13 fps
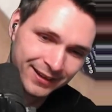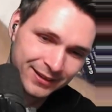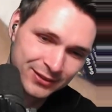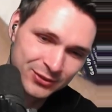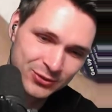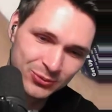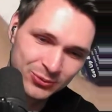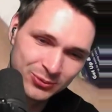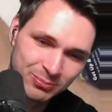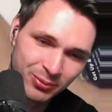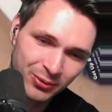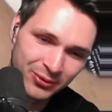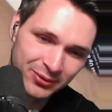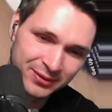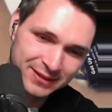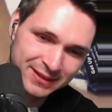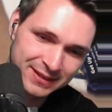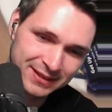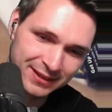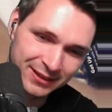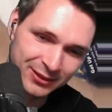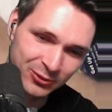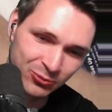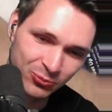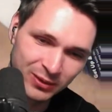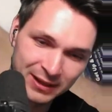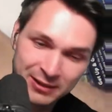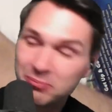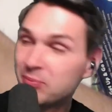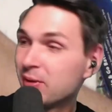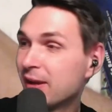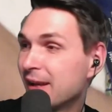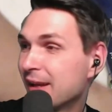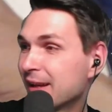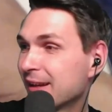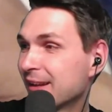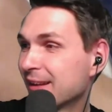2 birds in 1 pack.